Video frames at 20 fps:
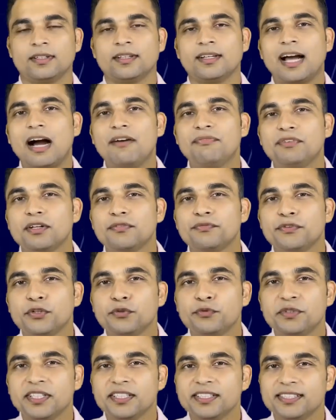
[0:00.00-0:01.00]
After
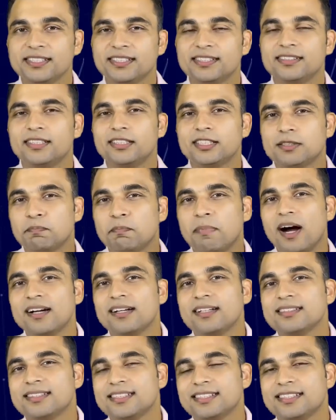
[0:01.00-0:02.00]
few years, this
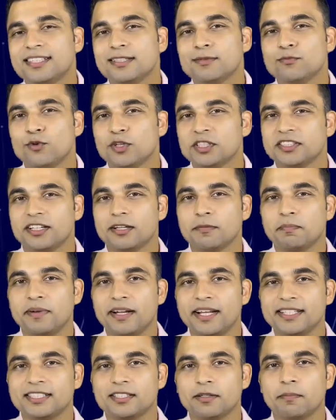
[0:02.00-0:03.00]
barter system was
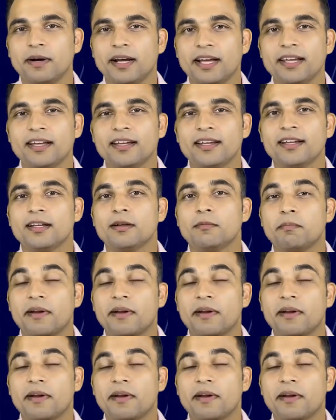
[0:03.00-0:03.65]
replaced by